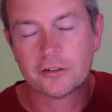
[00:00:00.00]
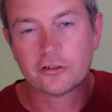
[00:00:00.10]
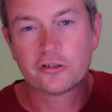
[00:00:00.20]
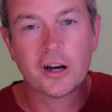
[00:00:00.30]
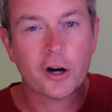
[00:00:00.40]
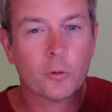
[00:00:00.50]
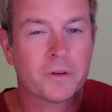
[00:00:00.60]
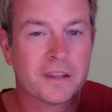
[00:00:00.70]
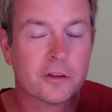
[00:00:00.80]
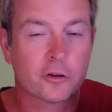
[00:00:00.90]
share
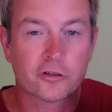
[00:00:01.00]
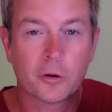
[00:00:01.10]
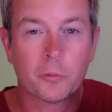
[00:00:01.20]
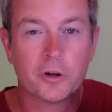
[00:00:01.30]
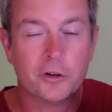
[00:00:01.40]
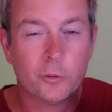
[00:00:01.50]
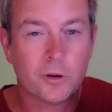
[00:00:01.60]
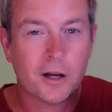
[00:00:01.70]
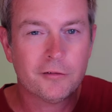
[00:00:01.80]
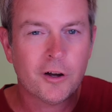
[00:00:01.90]
with either someone you
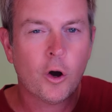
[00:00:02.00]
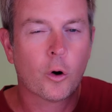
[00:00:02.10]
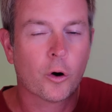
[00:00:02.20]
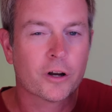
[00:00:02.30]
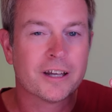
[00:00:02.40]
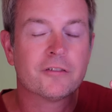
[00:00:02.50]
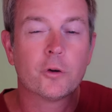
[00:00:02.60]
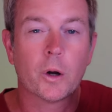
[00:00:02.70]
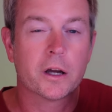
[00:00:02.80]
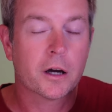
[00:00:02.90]
love or a gift
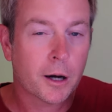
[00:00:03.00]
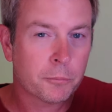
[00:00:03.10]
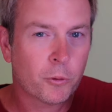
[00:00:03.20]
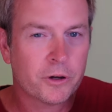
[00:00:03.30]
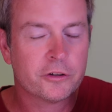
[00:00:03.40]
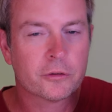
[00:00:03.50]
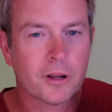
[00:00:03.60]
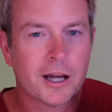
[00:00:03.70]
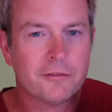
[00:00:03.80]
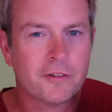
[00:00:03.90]
to a couple in your
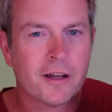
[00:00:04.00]
life